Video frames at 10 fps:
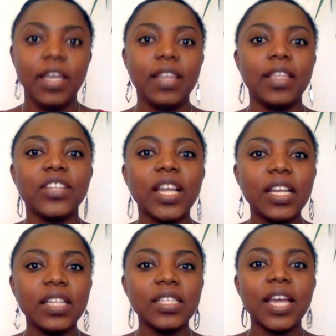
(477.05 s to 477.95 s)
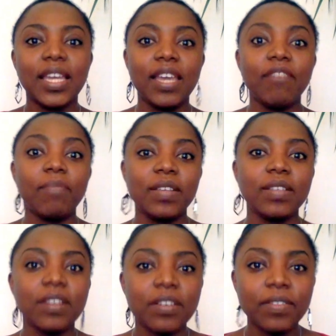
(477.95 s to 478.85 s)
the challenge I gave
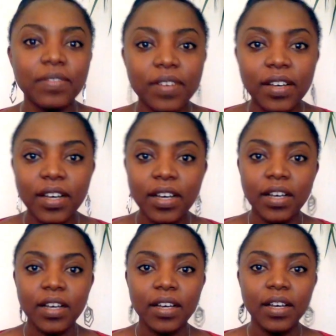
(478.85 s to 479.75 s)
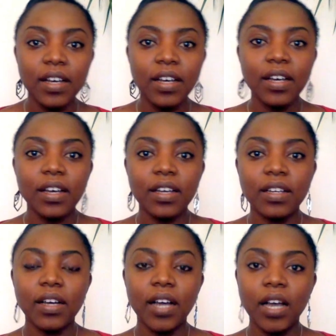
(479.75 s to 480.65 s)
myself a
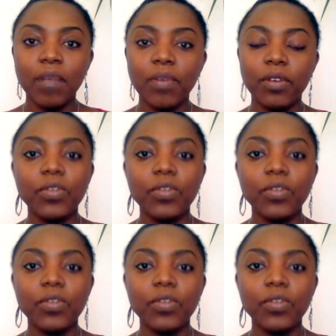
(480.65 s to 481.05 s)
couple of